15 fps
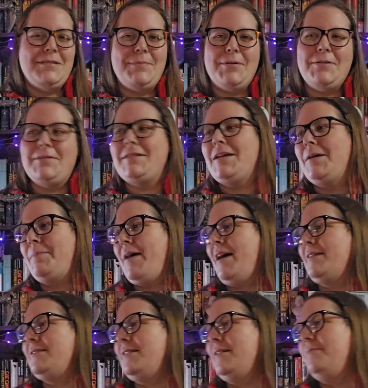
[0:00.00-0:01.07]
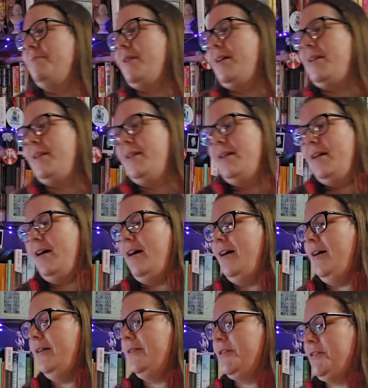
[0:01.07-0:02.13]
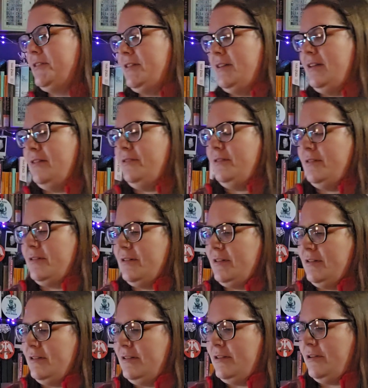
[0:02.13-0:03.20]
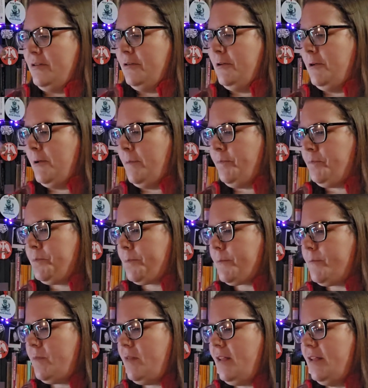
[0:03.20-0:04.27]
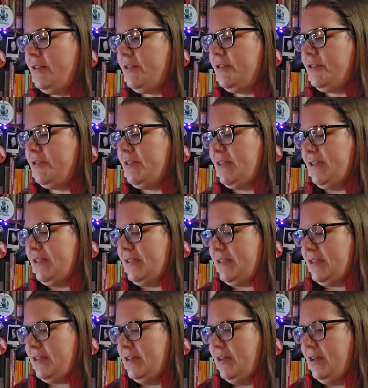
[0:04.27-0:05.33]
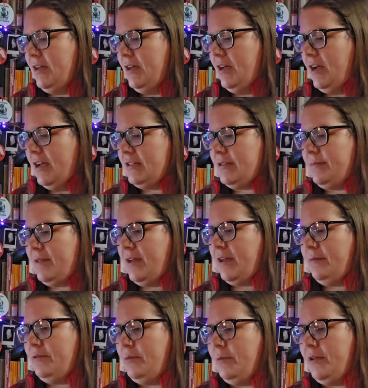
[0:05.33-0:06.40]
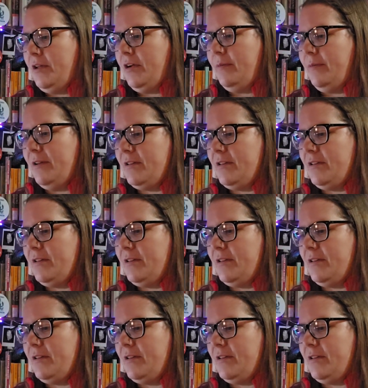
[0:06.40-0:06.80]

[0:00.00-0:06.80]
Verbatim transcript: was about uh, passing by uh, Larsen, Nella Larsen. So it's interesting to see uh, some of that come into play here.